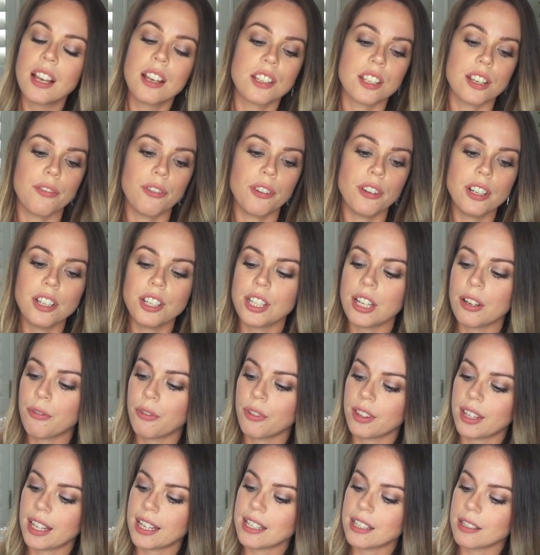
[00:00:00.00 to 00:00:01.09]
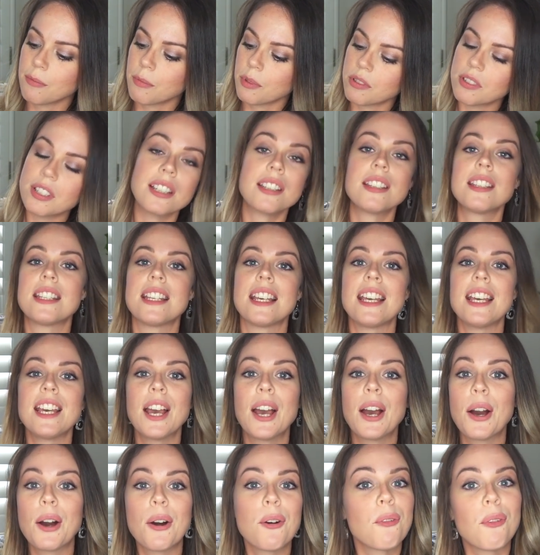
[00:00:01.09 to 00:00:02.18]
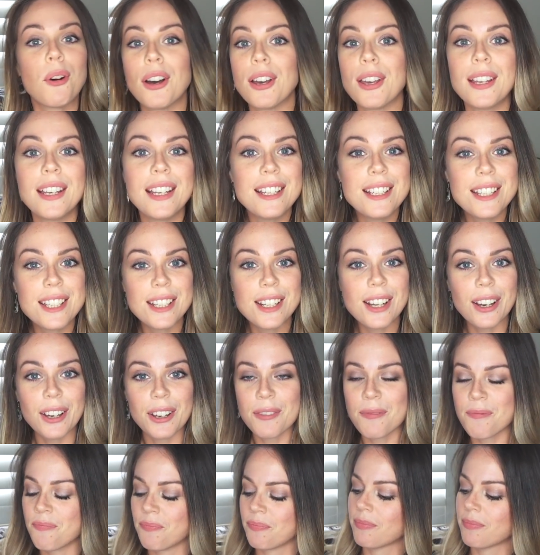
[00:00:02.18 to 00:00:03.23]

So I've already shuffled these and we'll just see what you need to know.